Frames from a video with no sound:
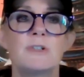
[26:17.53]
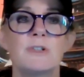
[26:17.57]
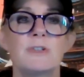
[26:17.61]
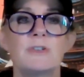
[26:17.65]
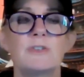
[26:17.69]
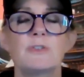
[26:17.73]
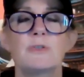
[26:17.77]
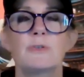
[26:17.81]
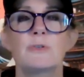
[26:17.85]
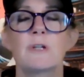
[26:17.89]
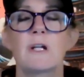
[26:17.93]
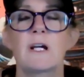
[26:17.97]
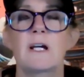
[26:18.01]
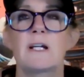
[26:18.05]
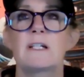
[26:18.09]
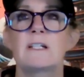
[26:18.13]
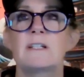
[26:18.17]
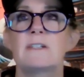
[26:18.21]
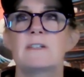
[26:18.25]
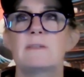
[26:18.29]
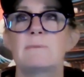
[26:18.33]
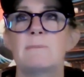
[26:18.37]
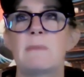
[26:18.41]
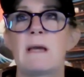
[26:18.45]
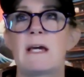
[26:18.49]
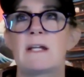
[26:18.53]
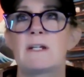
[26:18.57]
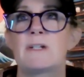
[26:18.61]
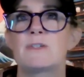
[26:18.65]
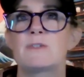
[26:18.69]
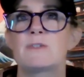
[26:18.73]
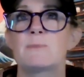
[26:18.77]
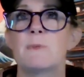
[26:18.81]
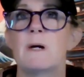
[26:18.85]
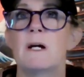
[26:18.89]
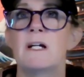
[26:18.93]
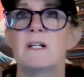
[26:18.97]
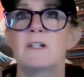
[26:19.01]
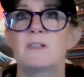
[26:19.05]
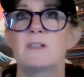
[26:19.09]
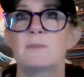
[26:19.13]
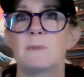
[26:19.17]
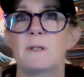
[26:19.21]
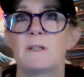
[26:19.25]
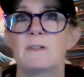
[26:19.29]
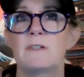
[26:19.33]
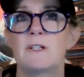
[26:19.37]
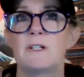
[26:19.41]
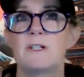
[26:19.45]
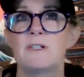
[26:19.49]
just so that I can manage my
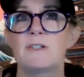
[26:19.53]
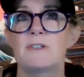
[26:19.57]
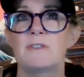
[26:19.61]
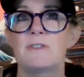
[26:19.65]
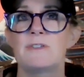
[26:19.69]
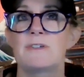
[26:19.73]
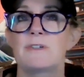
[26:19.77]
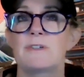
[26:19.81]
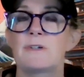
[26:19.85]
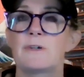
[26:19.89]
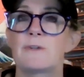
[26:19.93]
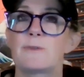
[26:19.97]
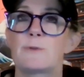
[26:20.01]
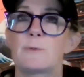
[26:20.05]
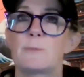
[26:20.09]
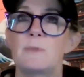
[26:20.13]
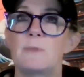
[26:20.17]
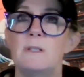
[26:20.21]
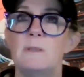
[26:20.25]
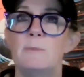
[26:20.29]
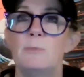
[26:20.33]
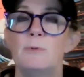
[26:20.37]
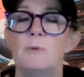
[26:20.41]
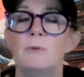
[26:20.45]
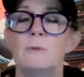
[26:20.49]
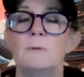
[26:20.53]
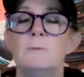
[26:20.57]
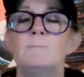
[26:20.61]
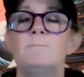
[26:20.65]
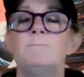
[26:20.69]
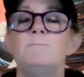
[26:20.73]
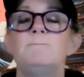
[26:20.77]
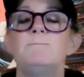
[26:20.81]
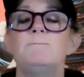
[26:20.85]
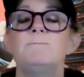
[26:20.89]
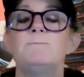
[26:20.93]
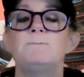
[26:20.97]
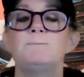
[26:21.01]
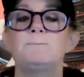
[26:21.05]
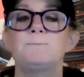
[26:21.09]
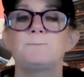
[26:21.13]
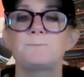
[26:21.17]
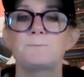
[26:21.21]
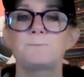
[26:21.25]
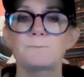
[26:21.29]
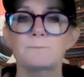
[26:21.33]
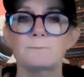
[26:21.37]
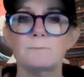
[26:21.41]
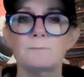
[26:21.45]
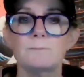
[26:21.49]
expectations and other people.
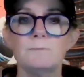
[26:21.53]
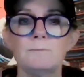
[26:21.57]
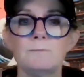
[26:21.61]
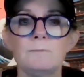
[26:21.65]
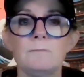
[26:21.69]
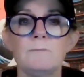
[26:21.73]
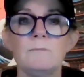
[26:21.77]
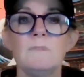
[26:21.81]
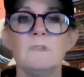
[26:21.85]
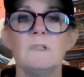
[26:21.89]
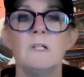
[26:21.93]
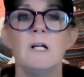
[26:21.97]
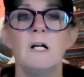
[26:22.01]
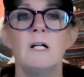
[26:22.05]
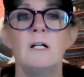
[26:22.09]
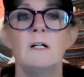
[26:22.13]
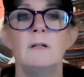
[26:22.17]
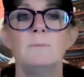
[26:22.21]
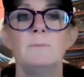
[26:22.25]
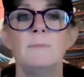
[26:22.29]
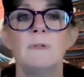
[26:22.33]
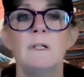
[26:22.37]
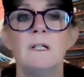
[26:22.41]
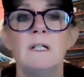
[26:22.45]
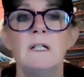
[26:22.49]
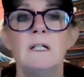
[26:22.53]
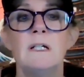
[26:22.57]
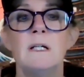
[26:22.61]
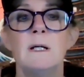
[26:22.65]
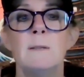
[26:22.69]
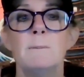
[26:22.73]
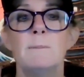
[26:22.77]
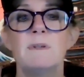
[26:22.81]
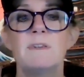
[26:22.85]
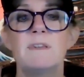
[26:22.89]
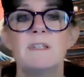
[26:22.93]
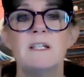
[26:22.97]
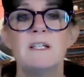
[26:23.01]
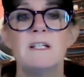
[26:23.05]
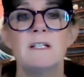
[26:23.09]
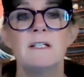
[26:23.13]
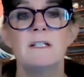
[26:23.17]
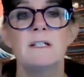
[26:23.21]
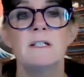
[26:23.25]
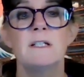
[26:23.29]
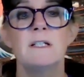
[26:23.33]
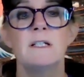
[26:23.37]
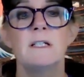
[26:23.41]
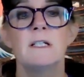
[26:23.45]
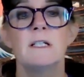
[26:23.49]
Um, but
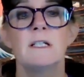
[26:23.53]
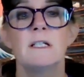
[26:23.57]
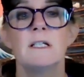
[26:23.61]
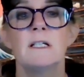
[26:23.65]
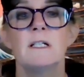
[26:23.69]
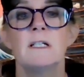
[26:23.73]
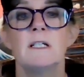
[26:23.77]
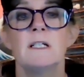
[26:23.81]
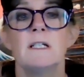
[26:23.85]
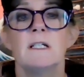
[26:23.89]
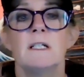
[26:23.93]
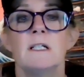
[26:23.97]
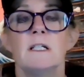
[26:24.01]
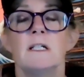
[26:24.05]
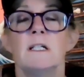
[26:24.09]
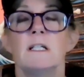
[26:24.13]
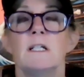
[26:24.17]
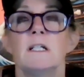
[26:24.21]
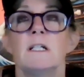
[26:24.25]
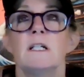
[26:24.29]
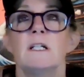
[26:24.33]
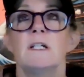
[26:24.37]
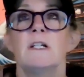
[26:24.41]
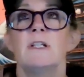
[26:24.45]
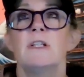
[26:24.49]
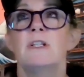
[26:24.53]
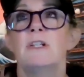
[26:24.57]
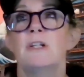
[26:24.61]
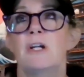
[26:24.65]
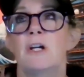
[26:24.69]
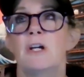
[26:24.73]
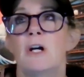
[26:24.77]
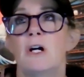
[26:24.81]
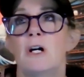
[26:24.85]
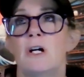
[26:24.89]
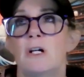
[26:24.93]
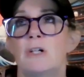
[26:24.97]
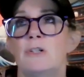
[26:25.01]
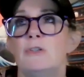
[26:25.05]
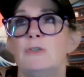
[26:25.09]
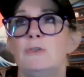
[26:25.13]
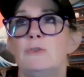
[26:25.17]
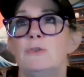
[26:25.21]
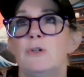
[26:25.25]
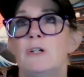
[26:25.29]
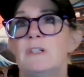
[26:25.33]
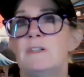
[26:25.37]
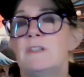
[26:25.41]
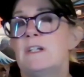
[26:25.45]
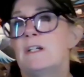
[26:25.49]
then
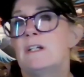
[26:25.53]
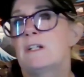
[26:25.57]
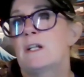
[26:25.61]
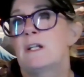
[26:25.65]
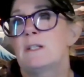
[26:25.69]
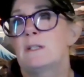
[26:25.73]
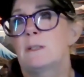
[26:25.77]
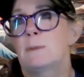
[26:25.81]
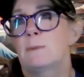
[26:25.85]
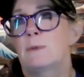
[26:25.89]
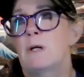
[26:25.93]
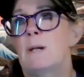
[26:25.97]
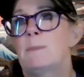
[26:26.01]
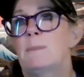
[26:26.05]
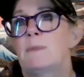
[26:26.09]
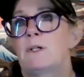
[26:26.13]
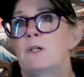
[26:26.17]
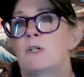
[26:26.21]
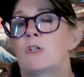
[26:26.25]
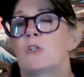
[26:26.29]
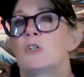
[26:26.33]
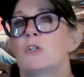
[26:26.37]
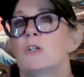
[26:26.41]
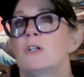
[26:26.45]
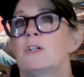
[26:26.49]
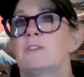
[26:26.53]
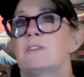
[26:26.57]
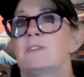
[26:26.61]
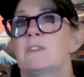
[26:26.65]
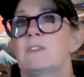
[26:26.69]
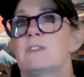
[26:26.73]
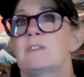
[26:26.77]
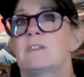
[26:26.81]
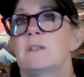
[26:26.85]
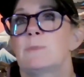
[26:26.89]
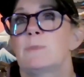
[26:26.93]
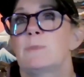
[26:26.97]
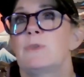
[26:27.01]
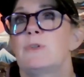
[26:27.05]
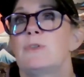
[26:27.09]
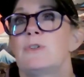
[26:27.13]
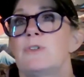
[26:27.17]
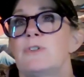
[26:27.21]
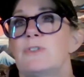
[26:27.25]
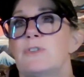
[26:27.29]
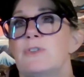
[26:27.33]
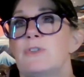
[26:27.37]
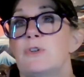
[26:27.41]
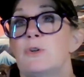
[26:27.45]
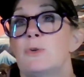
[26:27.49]
you can then end up coming across as someone who
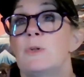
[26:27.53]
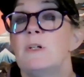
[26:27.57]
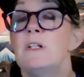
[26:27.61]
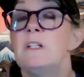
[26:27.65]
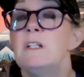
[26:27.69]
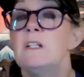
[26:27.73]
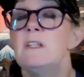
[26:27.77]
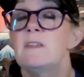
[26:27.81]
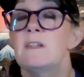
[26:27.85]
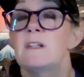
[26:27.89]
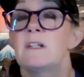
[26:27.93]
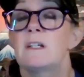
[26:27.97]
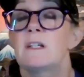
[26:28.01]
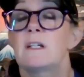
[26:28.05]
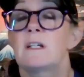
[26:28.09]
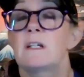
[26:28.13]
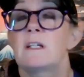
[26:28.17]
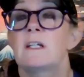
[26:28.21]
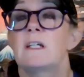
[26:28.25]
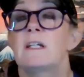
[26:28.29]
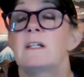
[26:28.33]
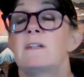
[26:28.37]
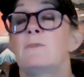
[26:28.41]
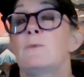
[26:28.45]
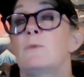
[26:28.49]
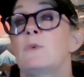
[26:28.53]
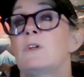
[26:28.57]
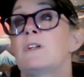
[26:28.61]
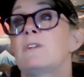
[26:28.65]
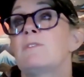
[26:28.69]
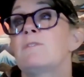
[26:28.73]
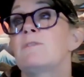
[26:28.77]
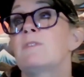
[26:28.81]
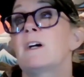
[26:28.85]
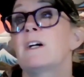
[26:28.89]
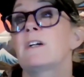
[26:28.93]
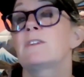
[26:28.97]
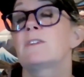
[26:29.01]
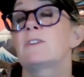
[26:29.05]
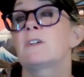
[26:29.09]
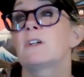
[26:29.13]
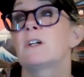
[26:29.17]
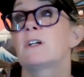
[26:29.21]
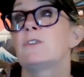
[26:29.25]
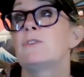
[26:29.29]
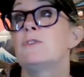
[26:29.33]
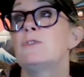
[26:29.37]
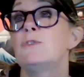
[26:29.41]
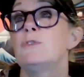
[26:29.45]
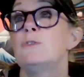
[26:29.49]
doesn't know anything, and when in fact
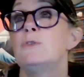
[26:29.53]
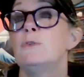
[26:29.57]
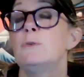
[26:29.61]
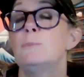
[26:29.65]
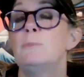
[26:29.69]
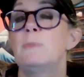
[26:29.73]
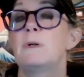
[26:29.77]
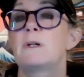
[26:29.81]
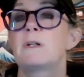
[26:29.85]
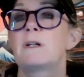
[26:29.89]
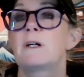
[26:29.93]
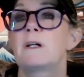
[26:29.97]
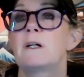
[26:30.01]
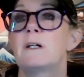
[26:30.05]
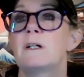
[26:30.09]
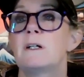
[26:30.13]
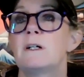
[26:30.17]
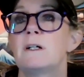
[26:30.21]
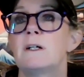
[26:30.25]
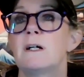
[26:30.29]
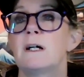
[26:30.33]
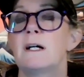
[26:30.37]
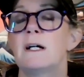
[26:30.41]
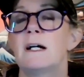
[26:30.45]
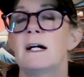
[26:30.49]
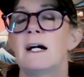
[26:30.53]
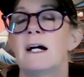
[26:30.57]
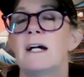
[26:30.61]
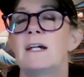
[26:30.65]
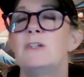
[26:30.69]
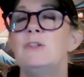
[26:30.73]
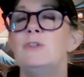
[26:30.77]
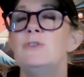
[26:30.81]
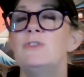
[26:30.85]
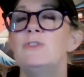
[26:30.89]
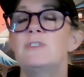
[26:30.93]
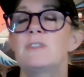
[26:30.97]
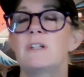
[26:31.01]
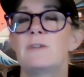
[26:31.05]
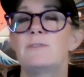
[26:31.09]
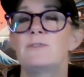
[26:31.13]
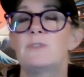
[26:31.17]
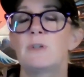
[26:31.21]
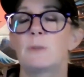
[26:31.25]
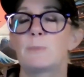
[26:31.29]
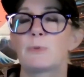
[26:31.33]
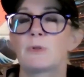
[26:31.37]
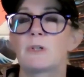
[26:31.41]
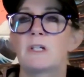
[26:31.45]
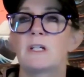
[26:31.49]
I do, but I use
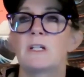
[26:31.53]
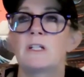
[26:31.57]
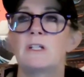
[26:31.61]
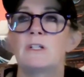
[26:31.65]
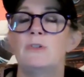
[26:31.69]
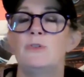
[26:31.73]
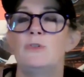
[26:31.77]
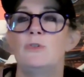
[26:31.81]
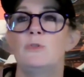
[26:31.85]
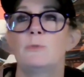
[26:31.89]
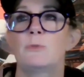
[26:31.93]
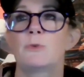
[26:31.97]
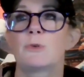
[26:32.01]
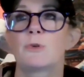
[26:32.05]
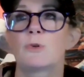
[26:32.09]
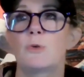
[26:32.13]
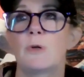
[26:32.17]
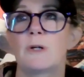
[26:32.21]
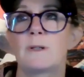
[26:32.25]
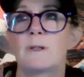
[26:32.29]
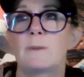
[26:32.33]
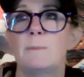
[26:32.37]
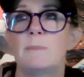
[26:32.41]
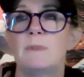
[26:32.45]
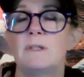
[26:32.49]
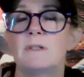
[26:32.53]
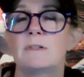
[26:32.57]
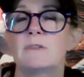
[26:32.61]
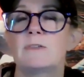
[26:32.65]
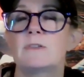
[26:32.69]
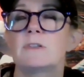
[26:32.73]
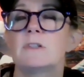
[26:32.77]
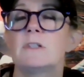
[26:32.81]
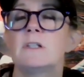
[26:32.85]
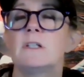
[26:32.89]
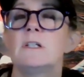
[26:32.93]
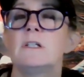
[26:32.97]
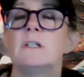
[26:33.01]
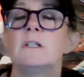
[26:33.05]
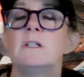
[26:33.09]
self-deprecating humor quite a bit